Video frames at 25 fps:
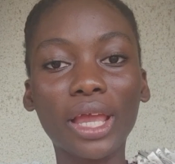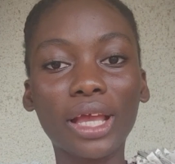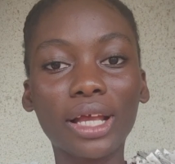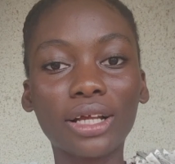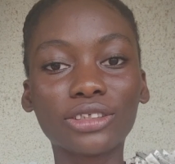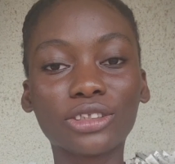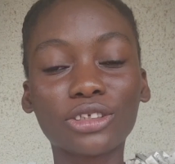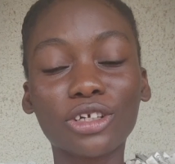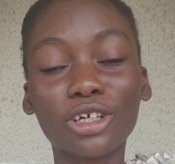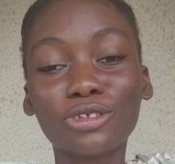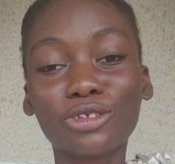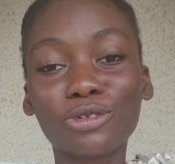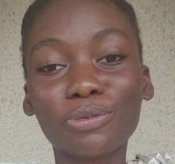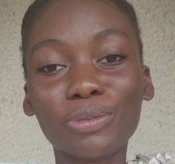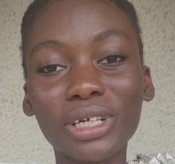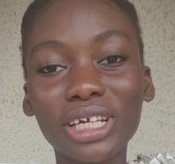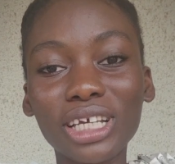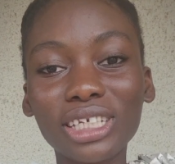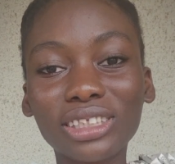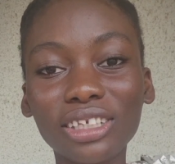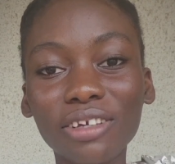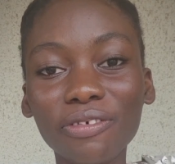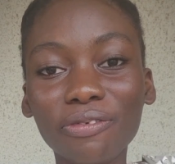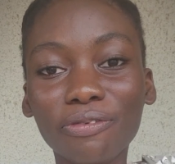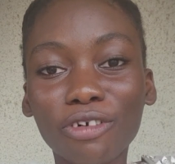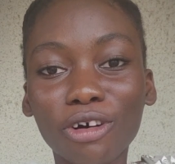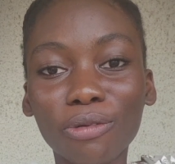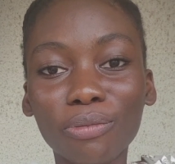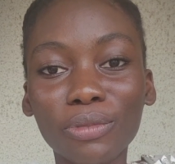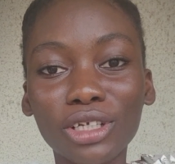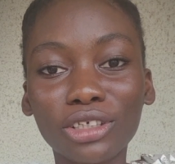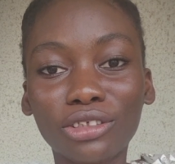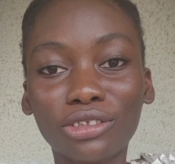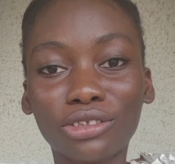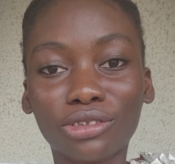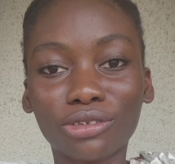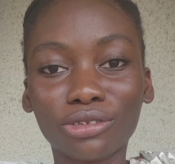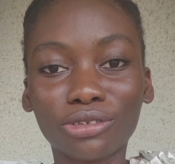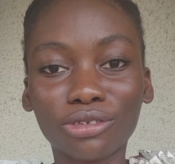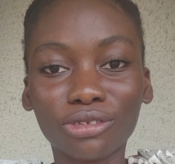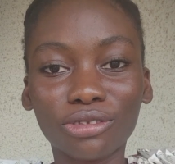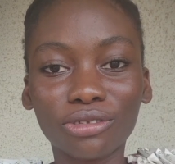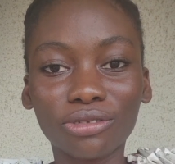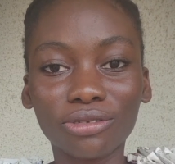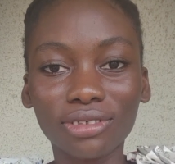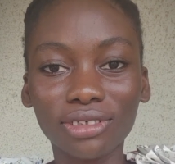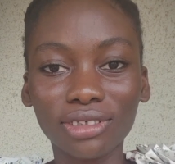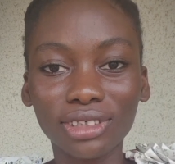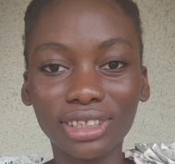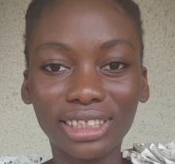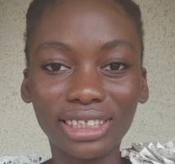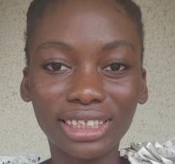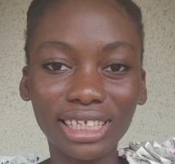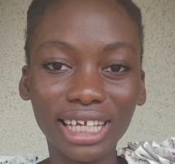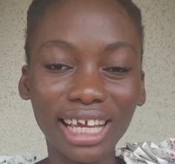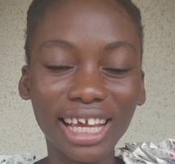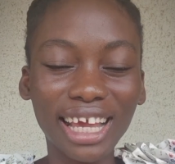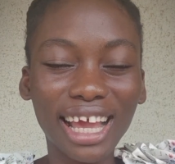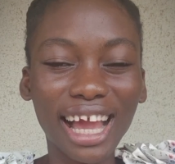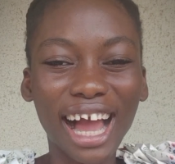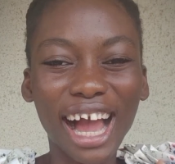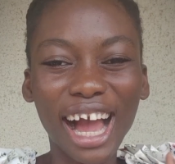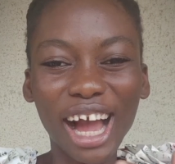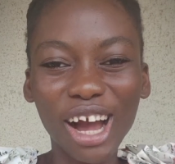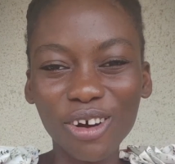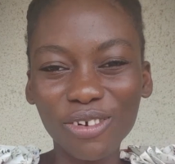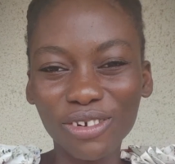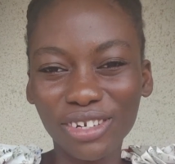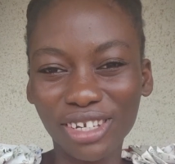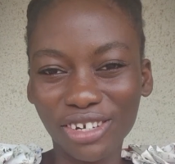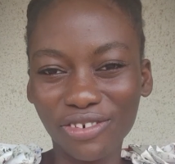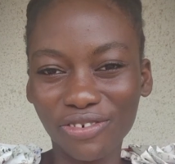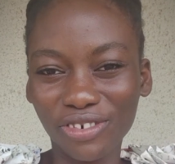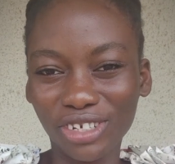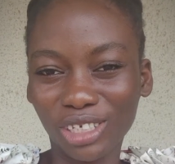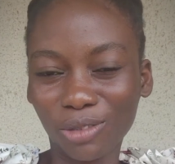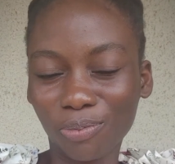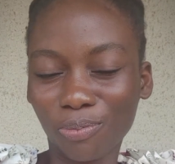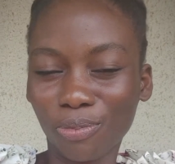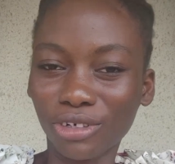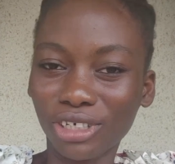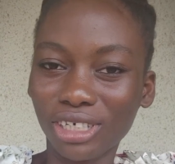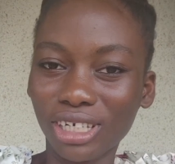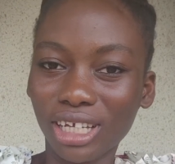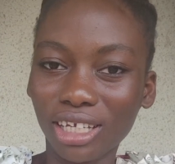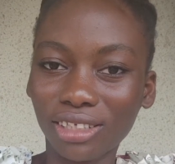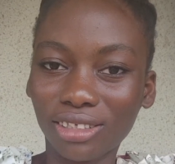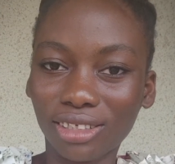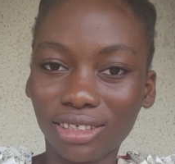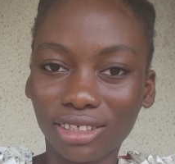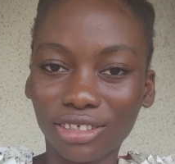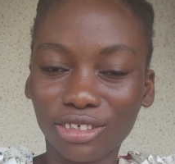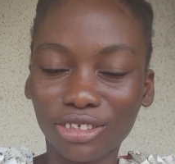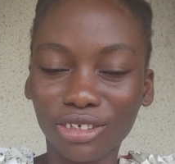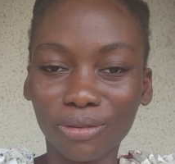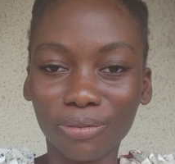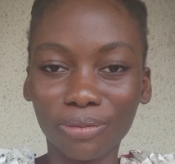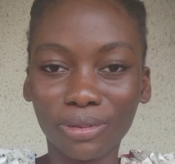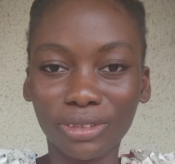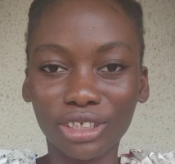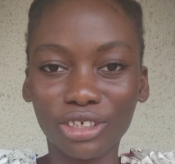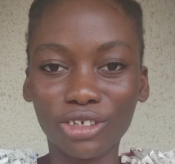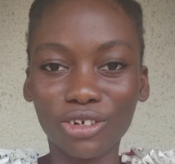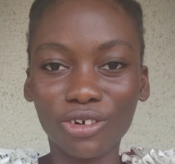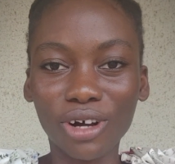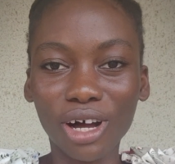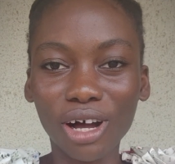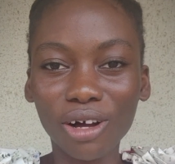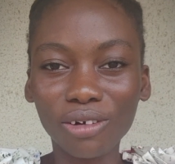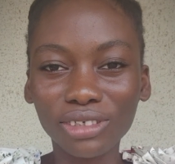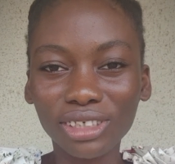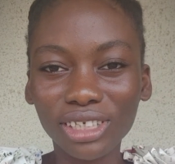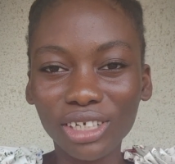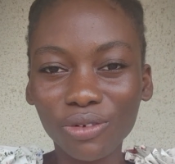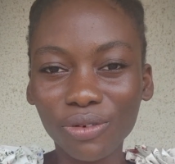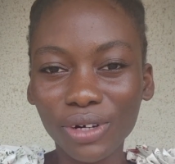So it would be easy for me to say how they responded to something, or how they